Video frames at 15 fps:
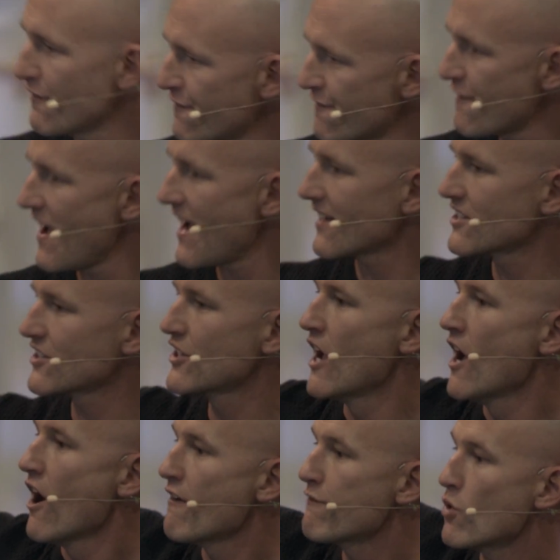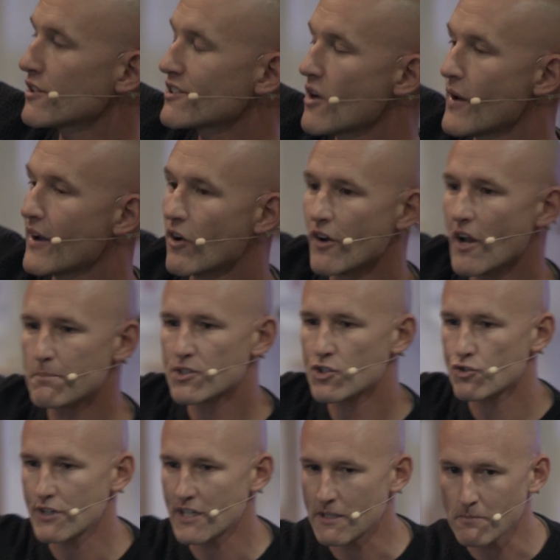effects of what's going on
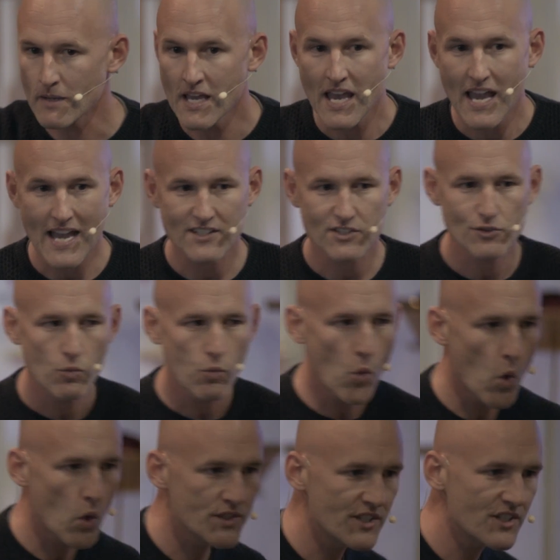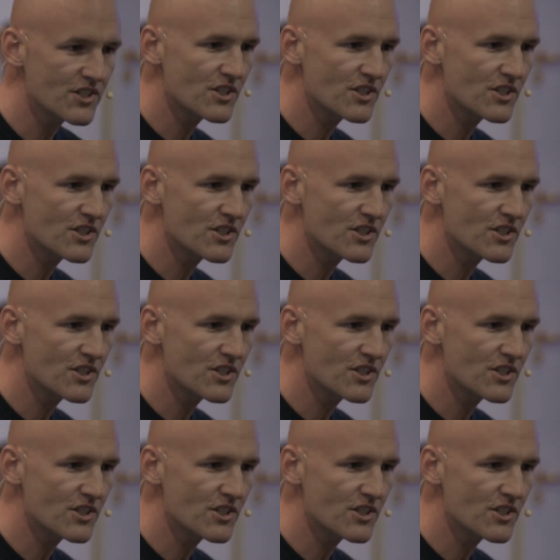upstream as the water